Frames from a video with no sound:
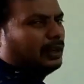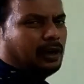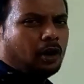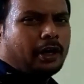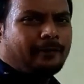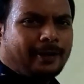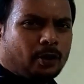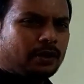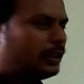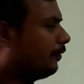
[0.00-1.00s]
Already we
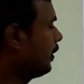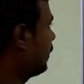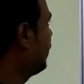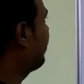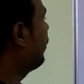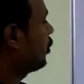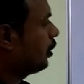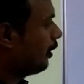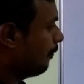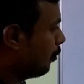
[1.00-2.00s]
know this is the first
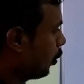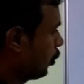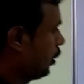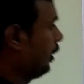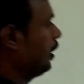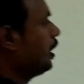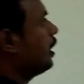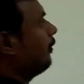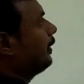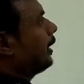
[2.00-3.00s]
equation of motion.
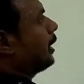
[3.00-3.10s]
With